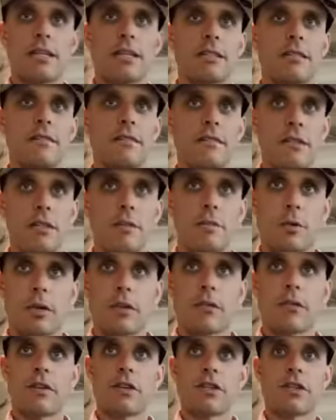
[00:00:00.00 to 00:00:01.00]
It doesn't feel
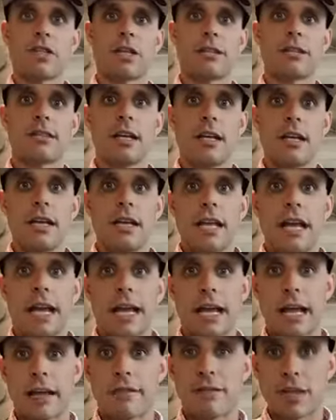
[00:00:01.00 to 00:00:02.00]
more efficient.
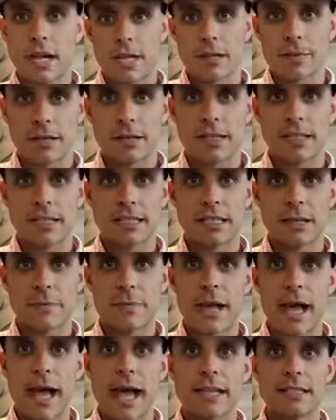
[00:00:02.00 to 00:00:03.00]
And I've talked about this in the
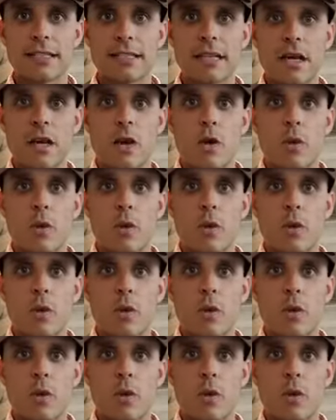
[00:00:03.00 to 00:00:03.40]
past.